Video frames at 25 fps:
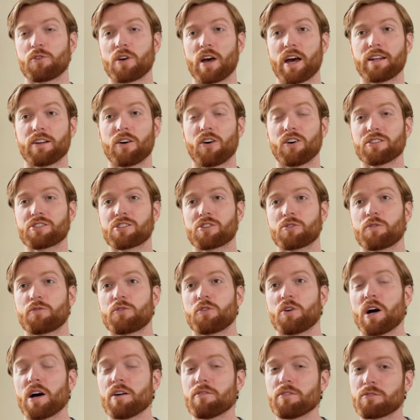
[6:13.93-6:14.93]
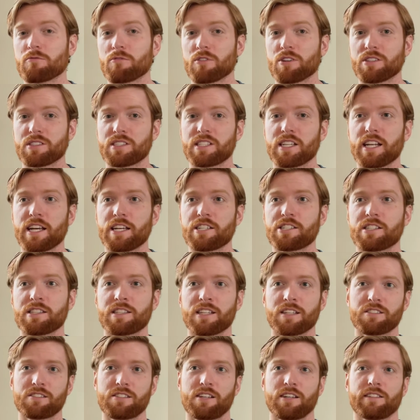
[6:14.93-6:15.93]
and also if you have a real estate agent
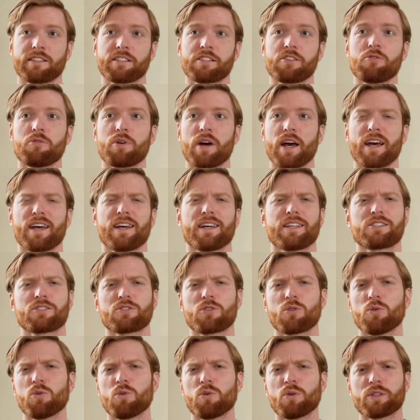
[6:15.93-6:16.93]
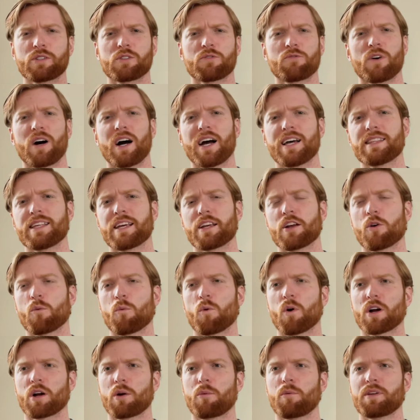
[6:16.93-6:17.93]
that's telling you, hey, it's cool, it's fine that you're
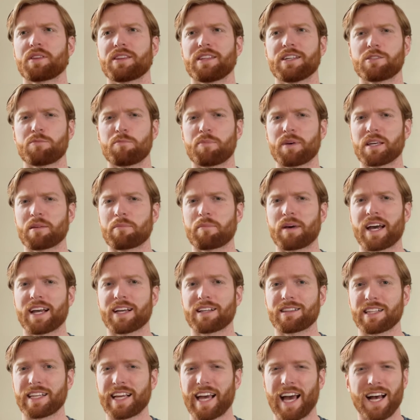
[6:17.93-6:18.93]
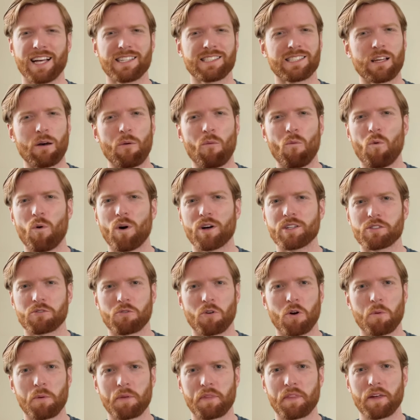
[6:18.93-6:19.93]
working with this big bank, like, ask them what's
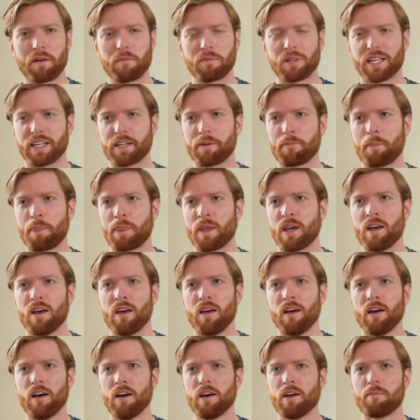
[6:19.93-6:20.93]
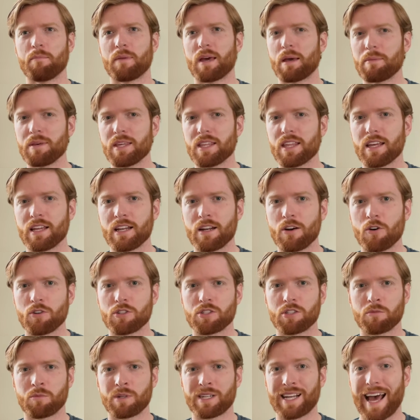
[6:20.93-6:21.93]
wrong with them. Like, maybe they know
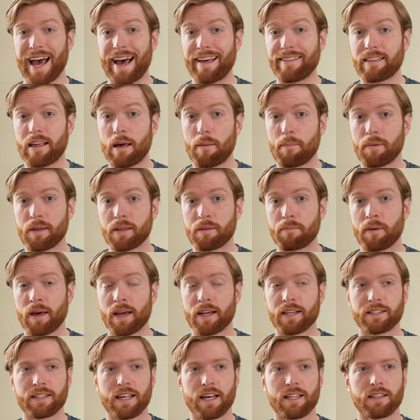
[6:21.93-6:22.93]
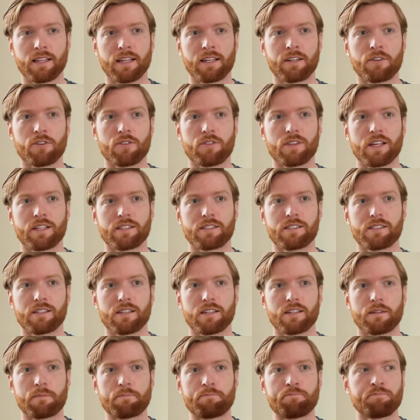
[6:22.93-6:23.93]
someone at that big bank, that lender, that's
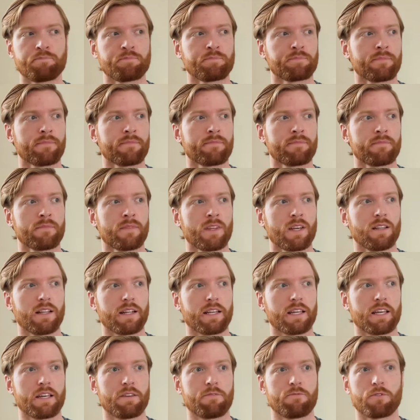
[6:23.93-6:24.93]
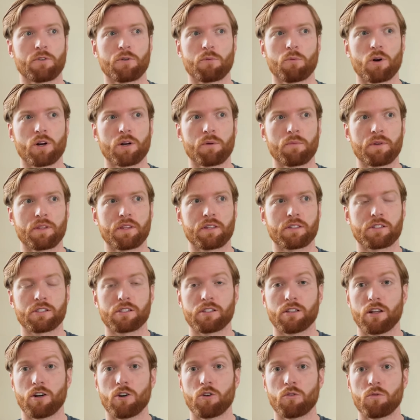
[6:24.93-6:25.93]
like, if you're working with a
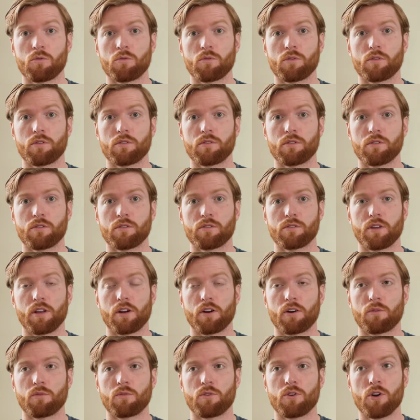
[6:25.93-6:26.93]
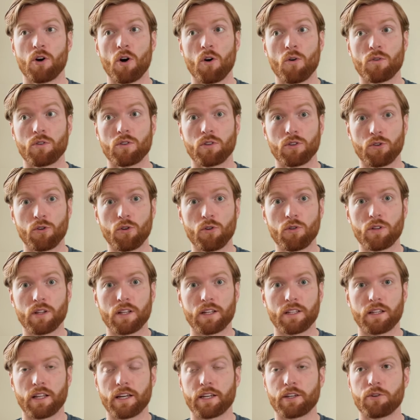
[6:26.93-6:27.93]
slow, you know, no, Google
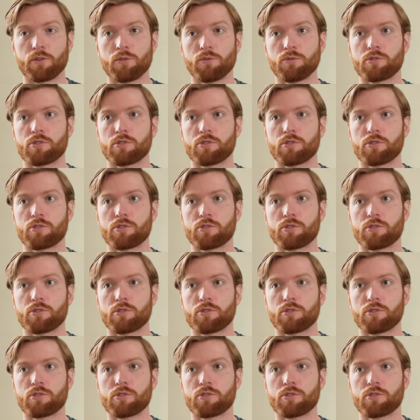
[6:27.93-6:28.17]
it, like, who's